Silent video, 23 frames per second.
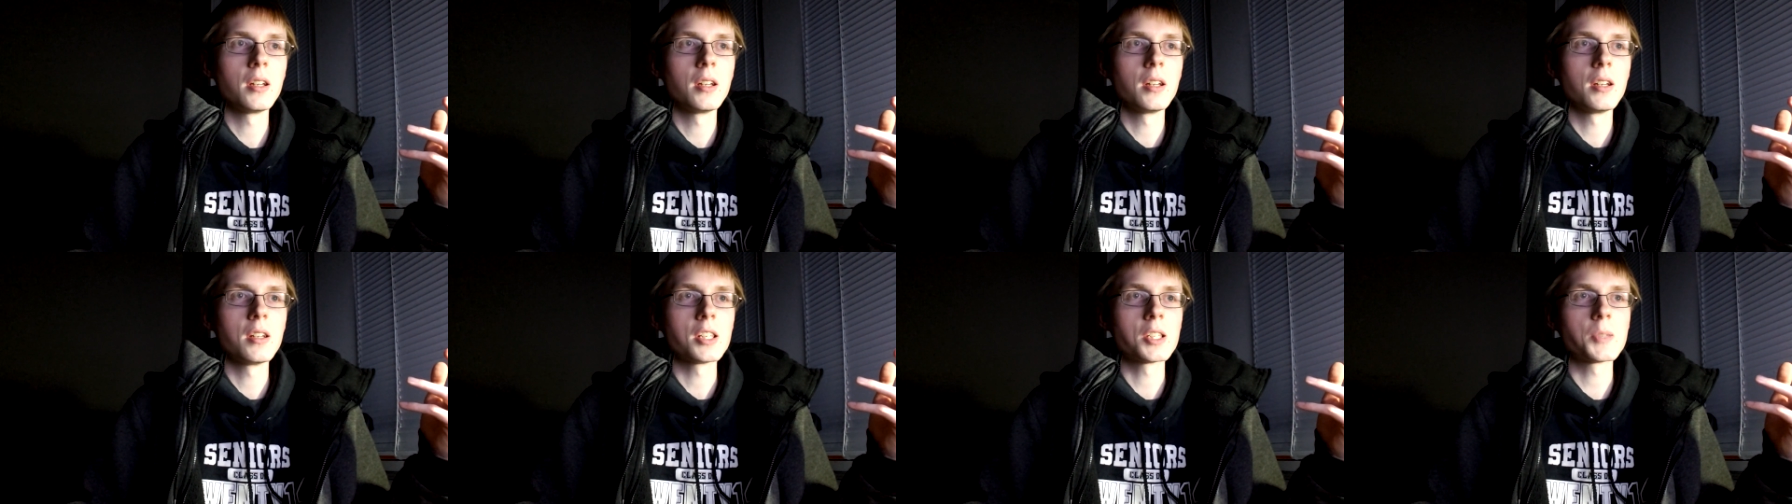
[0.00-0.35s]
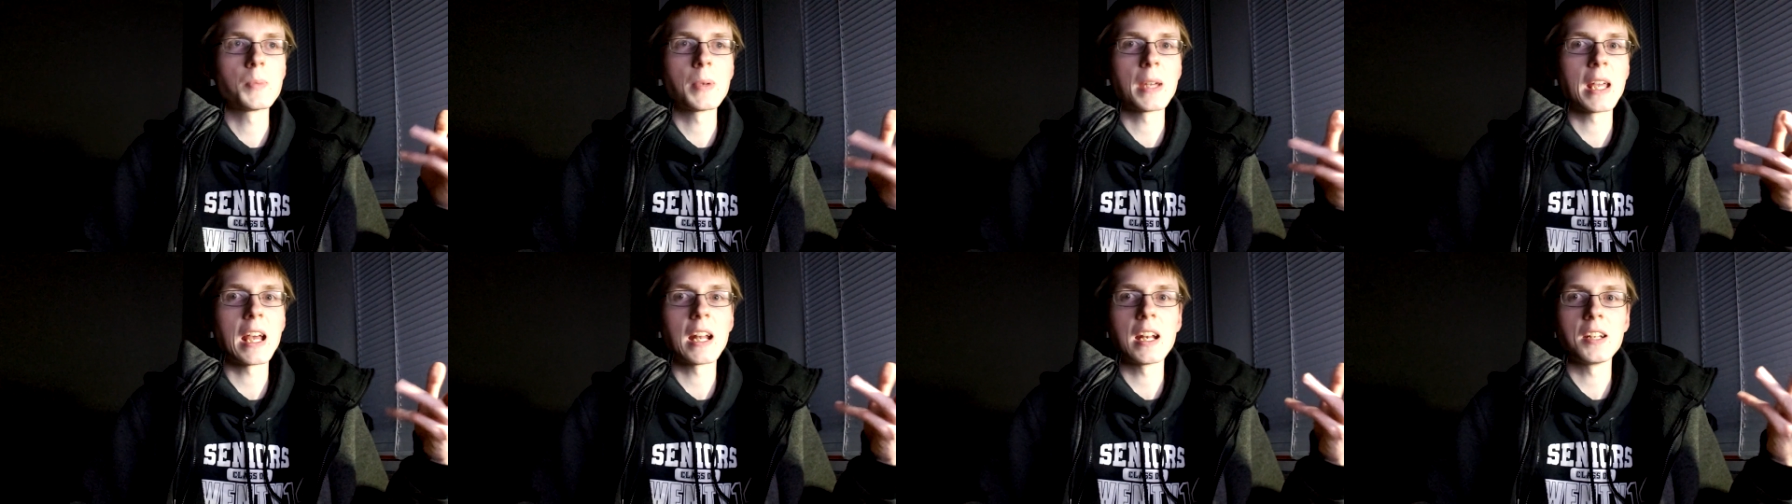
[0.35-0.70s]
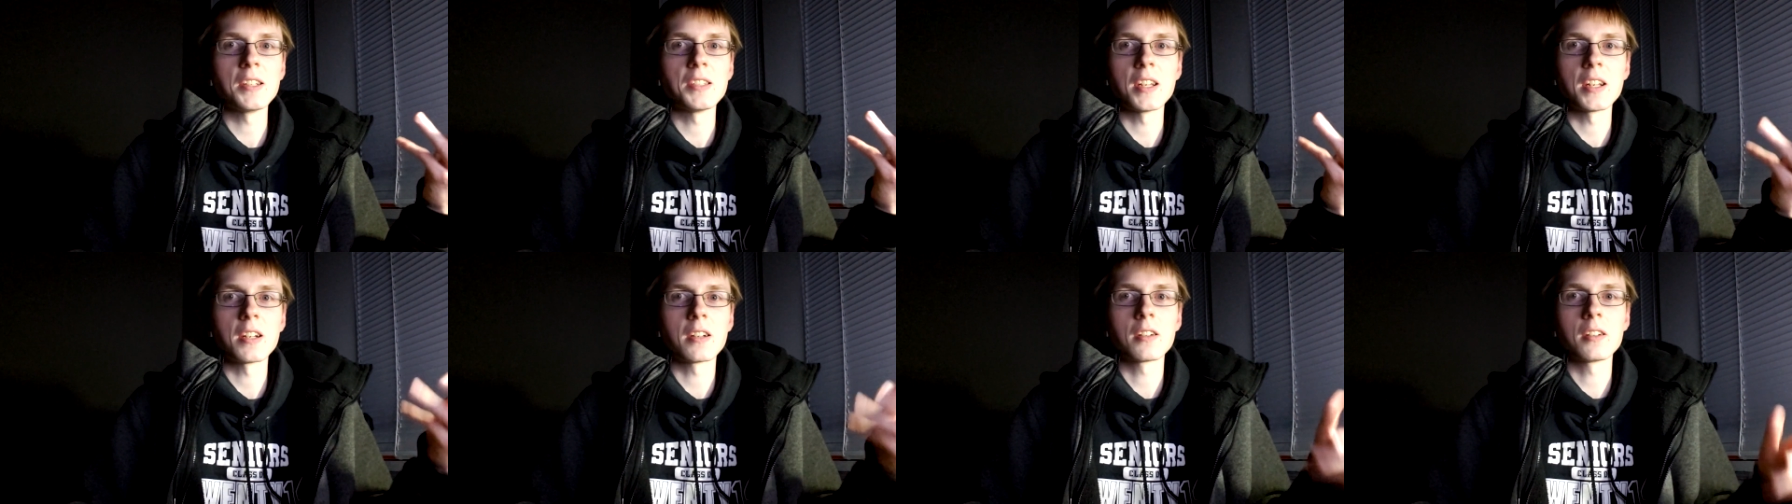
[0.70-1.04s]
spaghetti
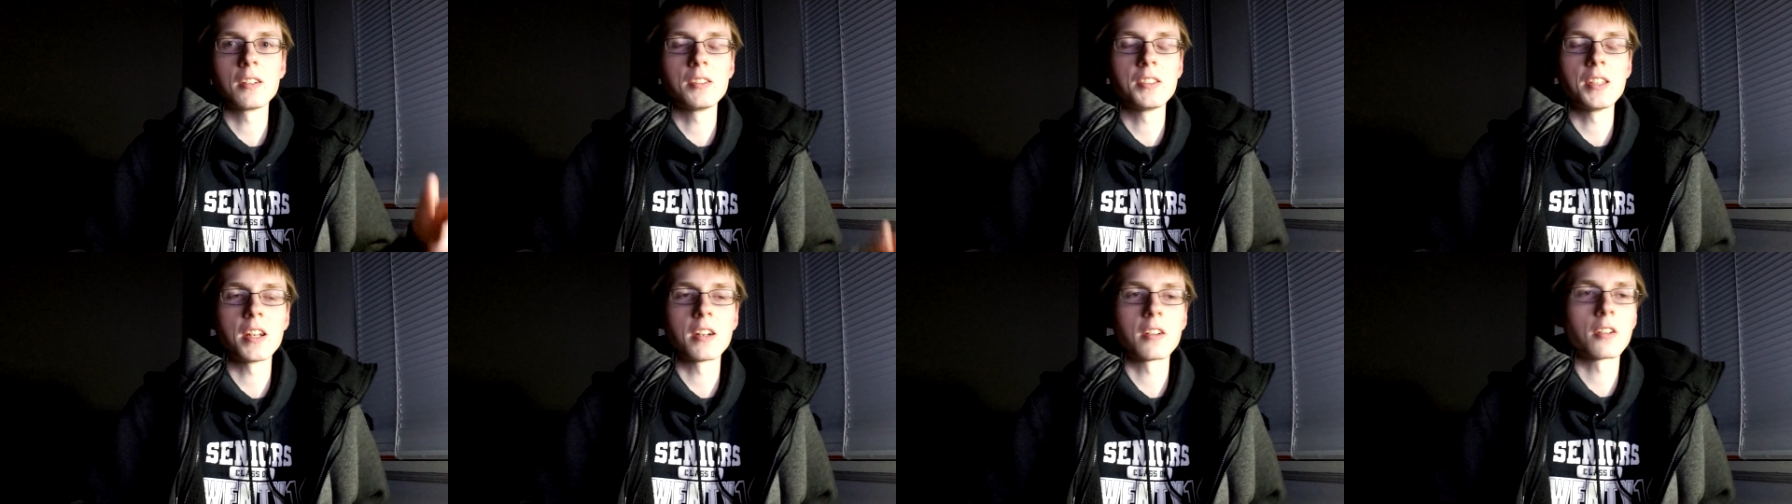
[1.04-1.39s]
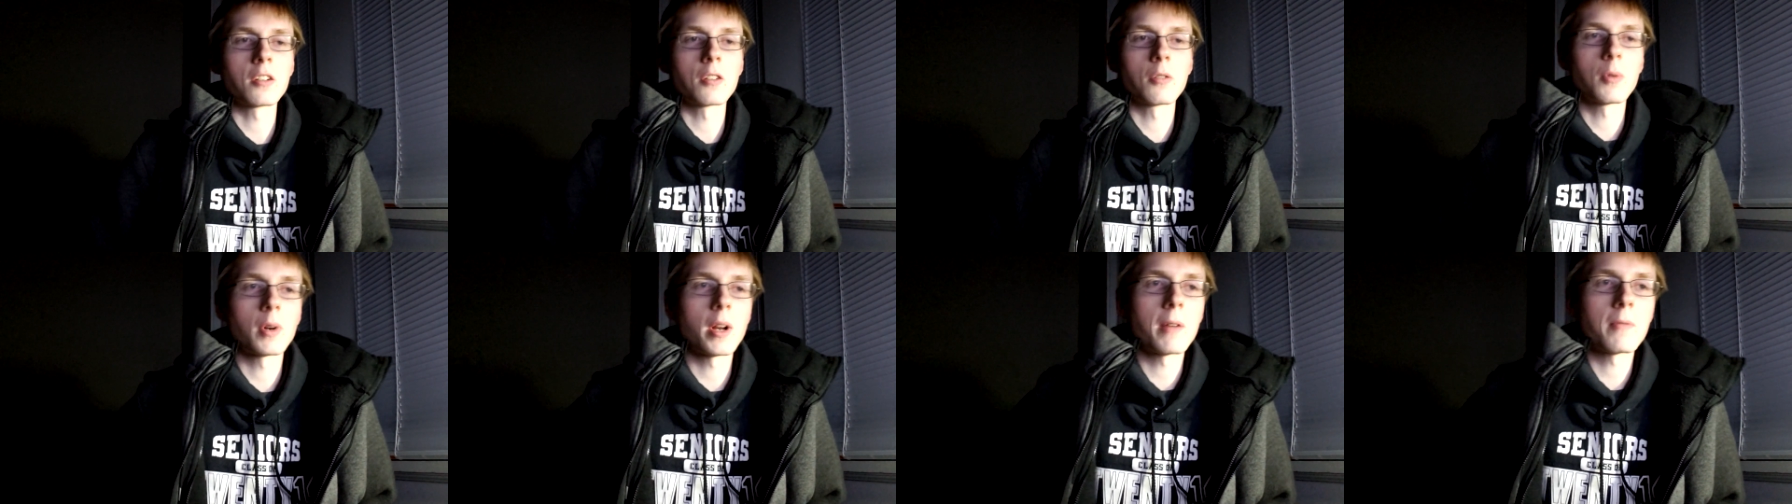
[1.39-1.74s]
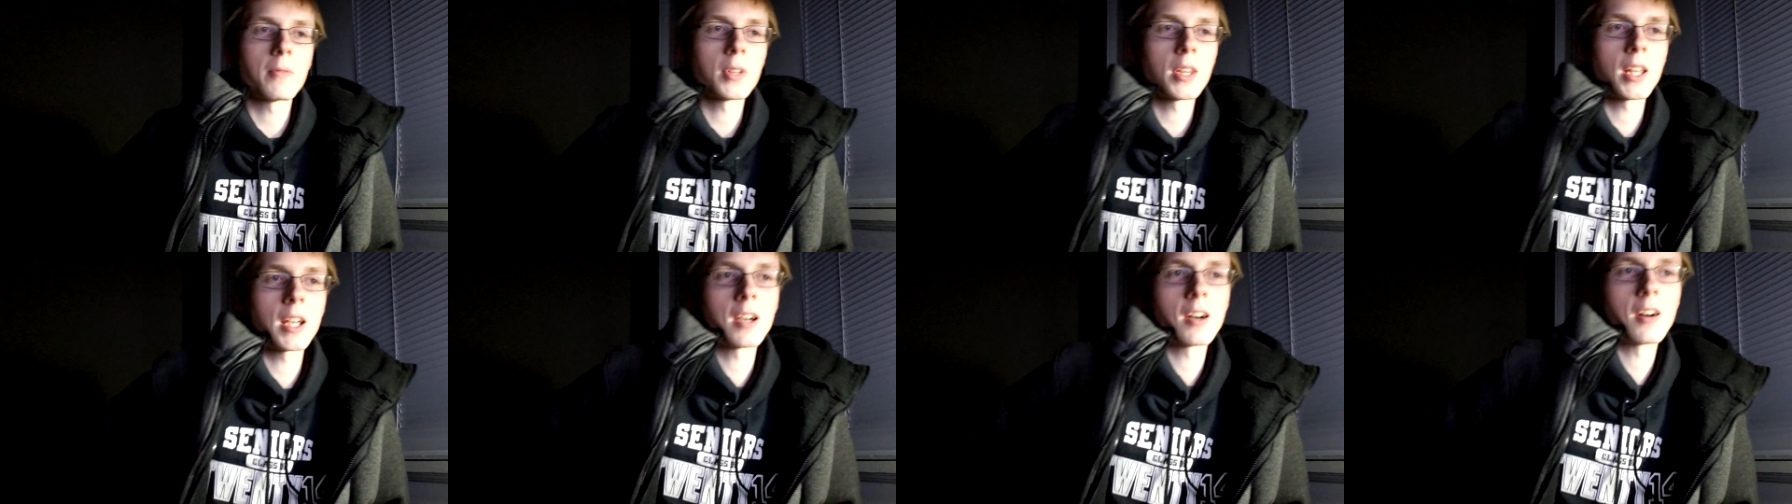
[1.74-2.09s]
dinner, dinner or
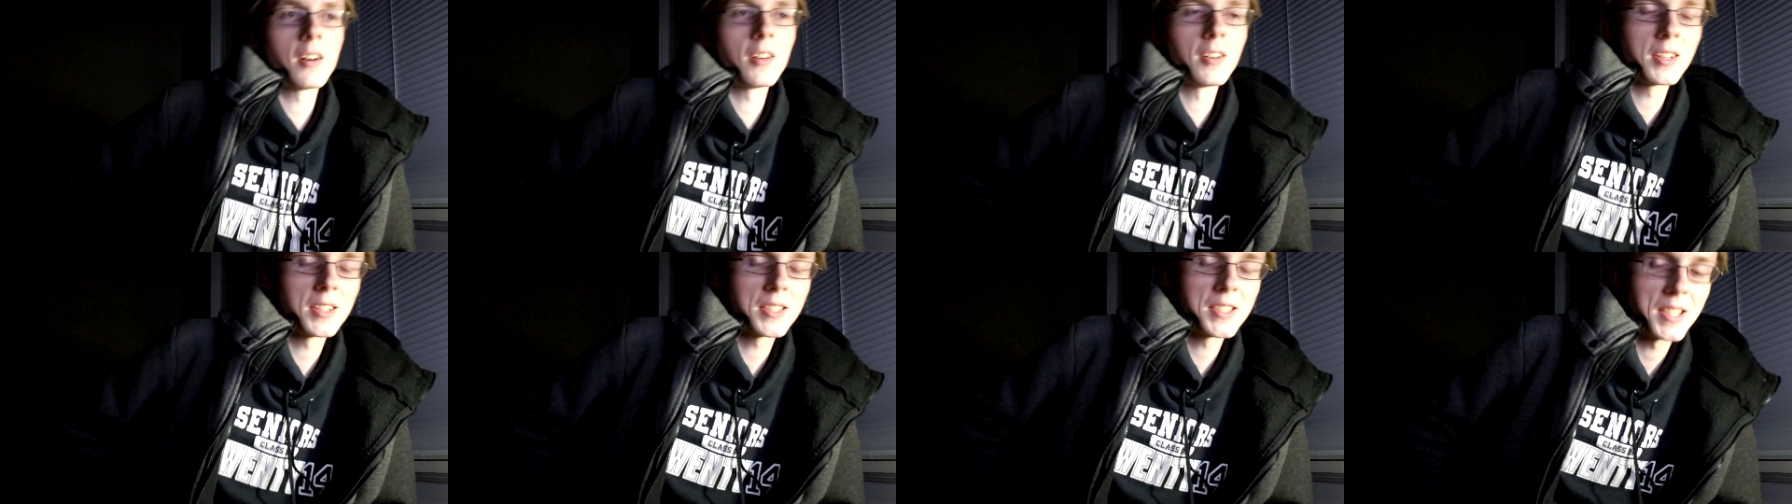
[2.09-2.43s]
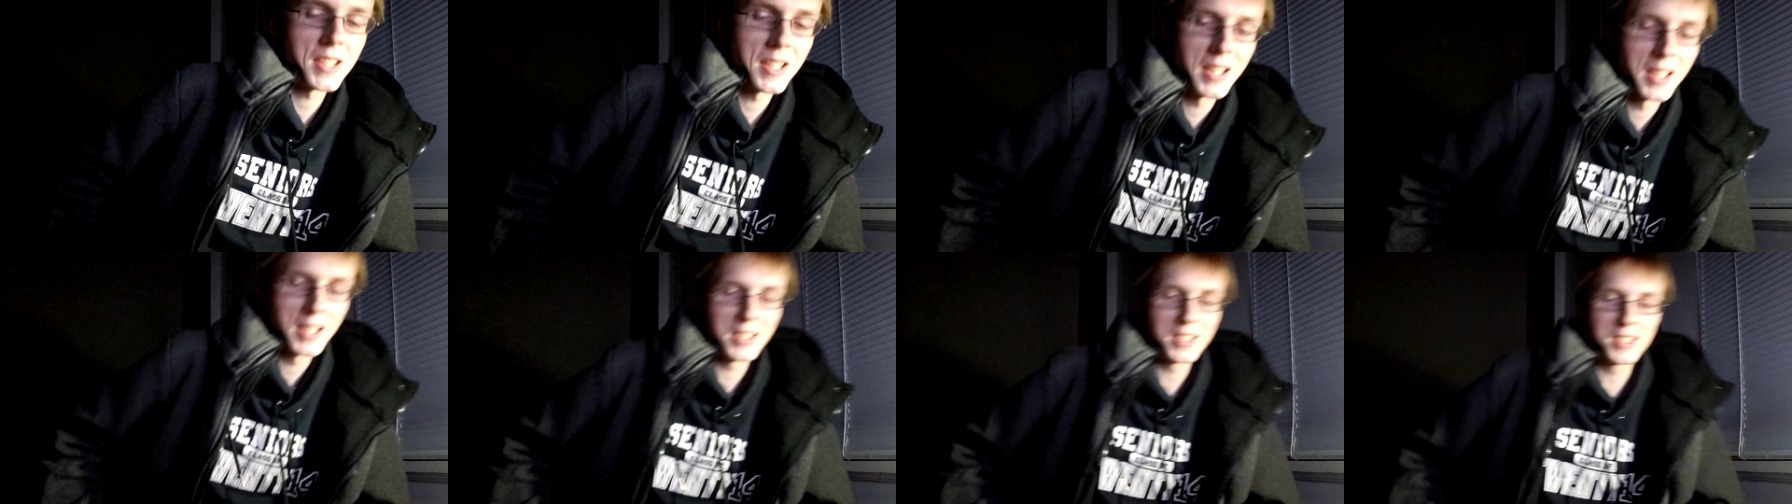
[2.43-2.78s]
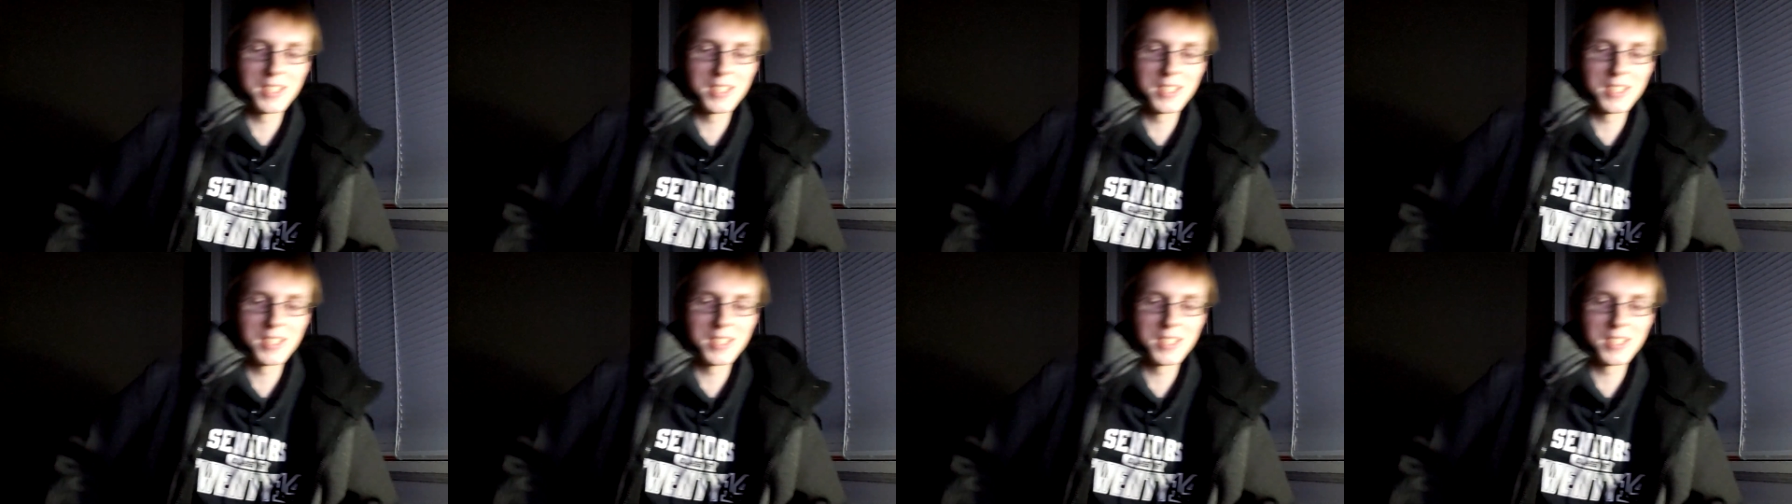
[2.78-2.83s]
whatever they call it, uh,